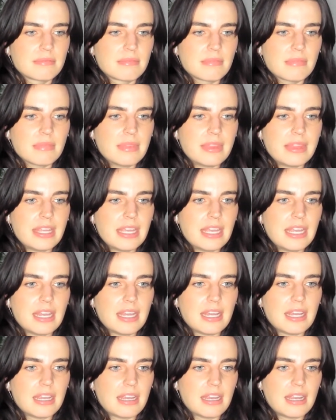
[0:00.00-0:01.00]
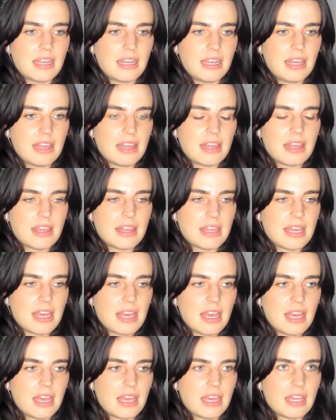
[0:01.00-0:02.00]
needed
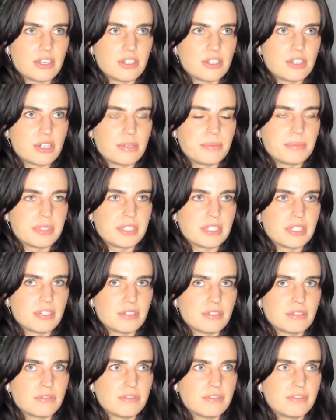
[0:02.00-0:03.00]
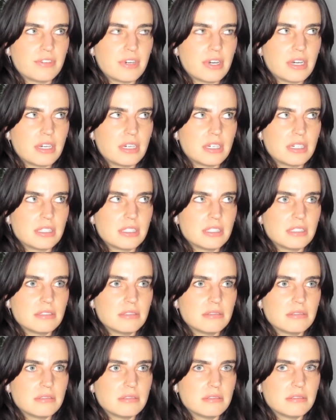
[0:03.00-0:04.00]
anything in terms of
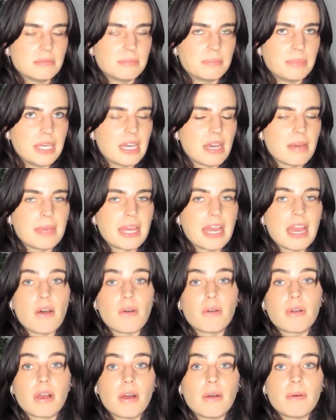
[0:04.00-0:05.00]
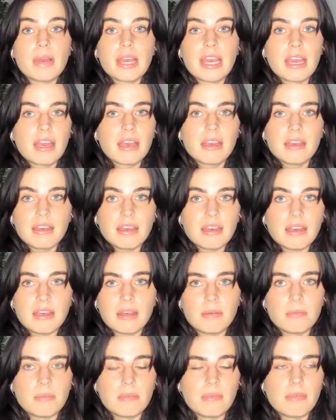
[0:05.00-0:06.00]
becoming outgoing.
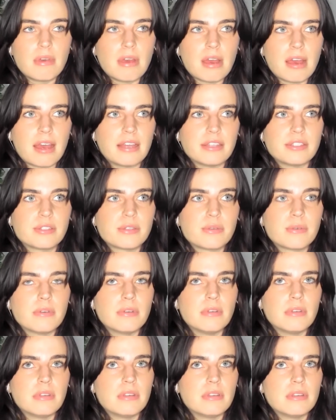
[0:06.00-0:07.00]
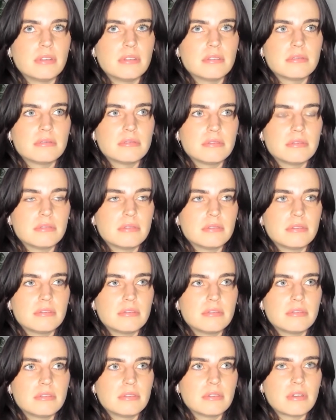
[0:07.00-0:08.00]
High school,
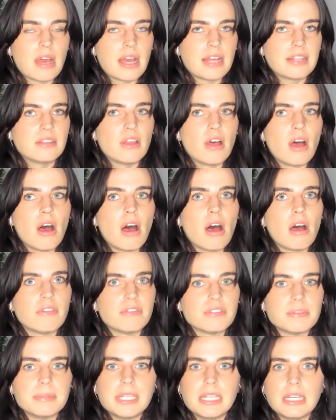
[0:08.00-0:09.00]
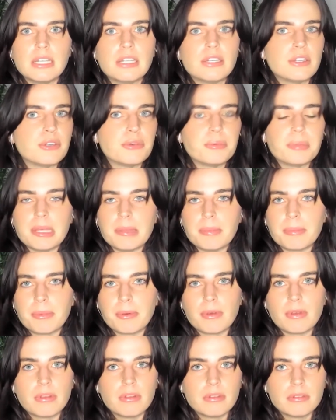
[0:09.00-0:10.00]
I loved meeting new
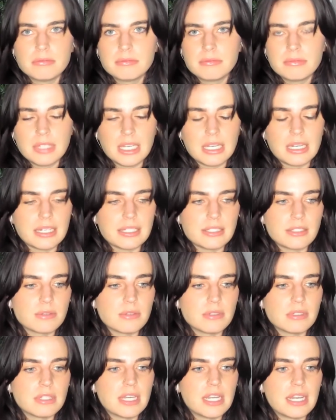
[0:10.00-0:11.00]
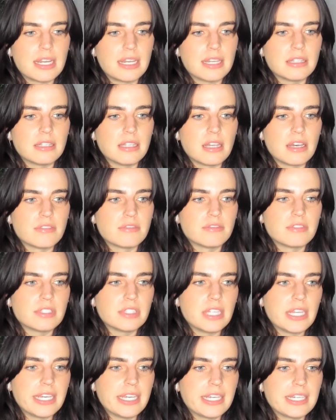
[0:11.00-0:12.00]
people in high school, and I loved
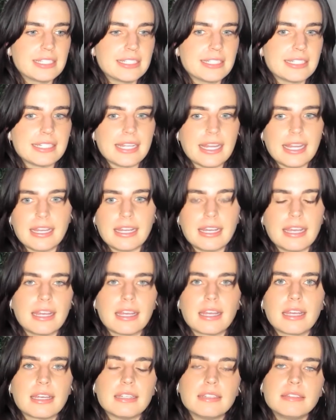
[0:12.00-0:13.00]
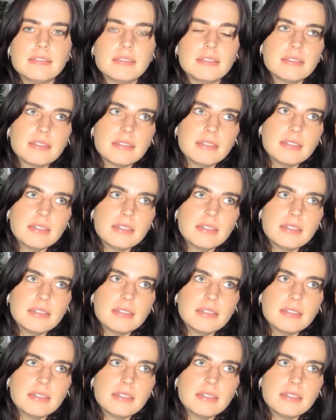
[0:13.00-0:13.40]
like dating, and